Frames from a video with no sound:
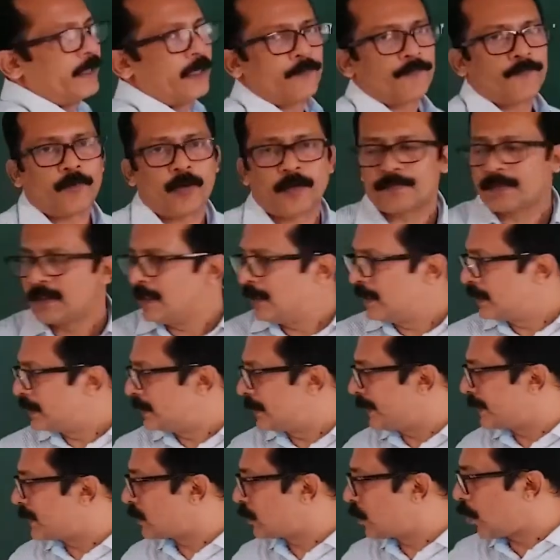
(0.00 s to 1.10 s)
it forms
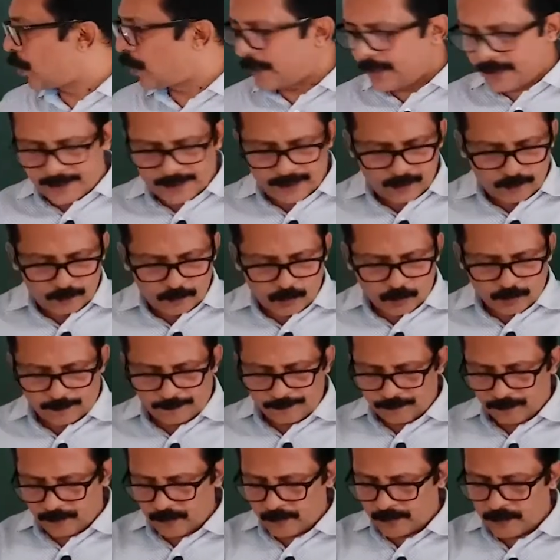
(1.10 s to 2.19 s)
6 coordinate bond.
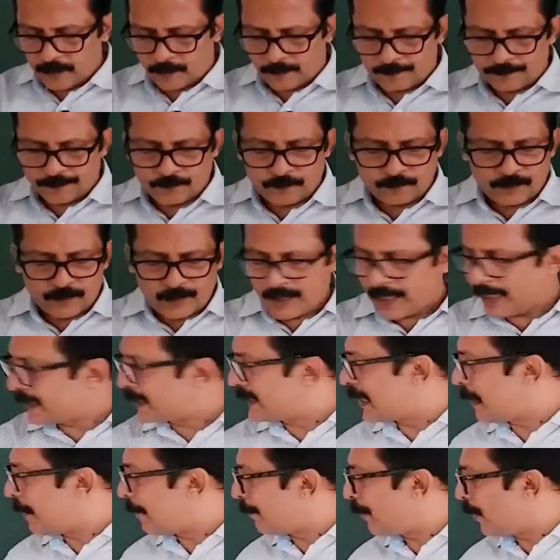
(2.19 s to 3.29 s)
Now,
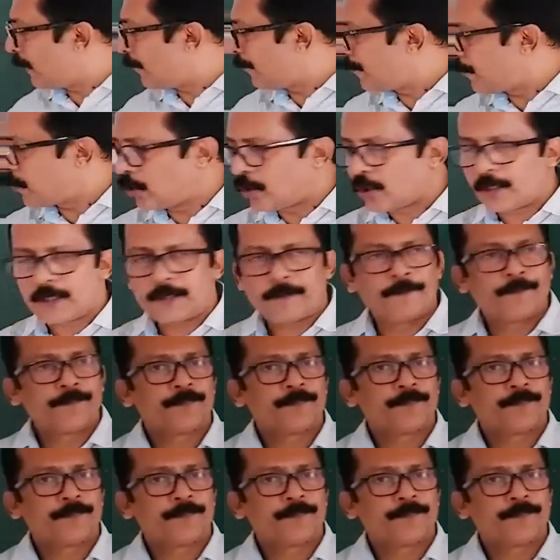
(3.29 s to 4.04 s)
example for